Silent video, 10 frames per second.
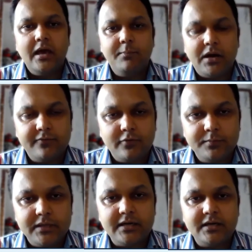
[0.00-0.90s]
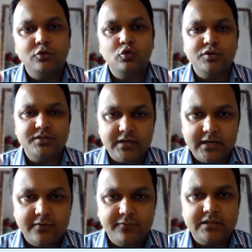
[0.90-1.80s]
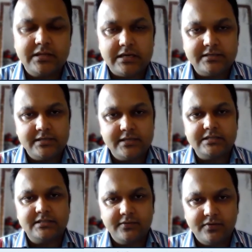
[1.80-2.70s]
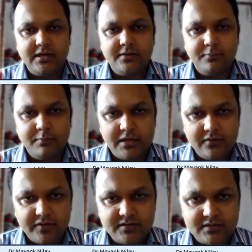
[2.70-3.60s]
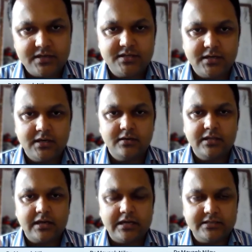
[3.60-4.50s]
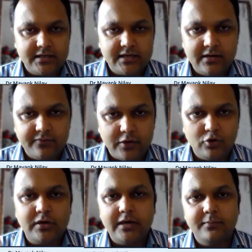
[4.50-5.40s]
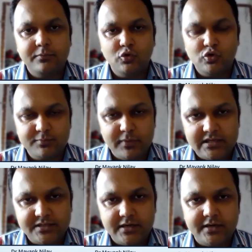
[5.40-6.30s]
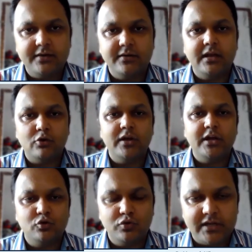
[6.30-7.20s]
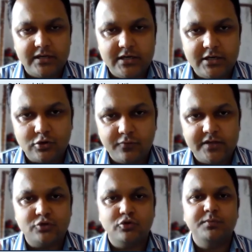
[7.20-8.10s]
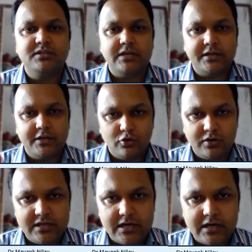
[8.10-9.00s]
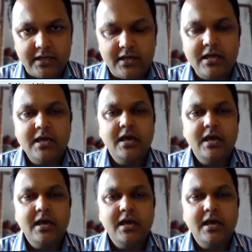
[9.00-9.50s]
Apart from that, those children with classical severe manifestation, the classical phenotype, those male children around 8 to 10 years of age should be started on ERT.